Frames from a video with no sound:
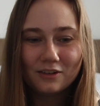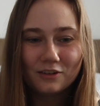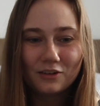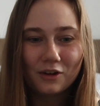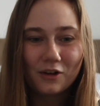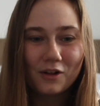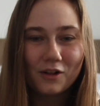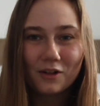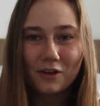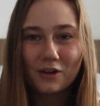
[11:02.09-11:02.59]

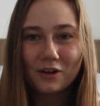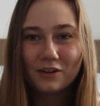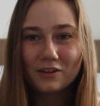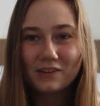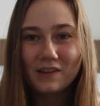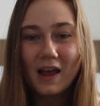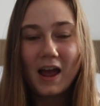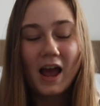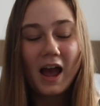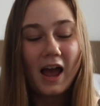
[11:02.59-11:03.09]
dollars.
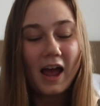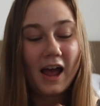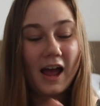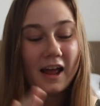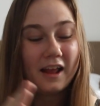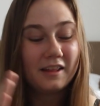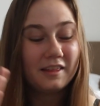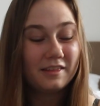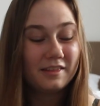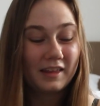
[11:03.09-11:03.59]

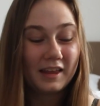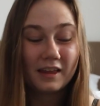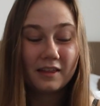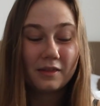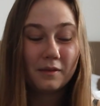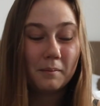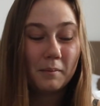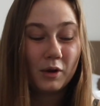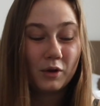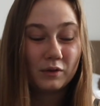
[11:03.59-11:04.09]
I think
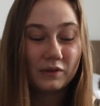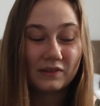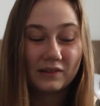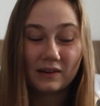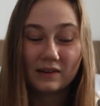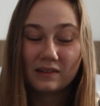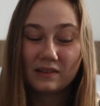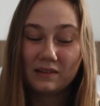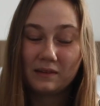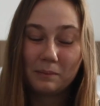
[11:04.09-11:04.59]
the most
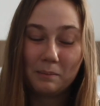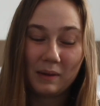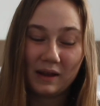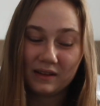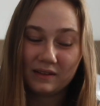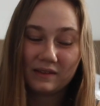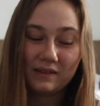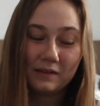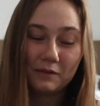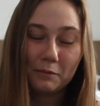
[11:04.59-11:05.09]

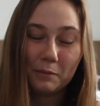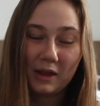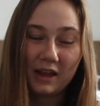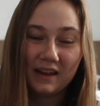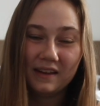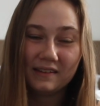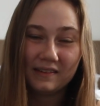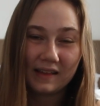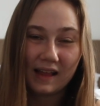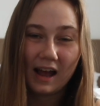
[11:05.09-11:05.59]
expensive
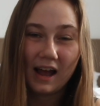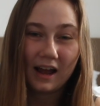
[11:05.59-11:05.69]
place that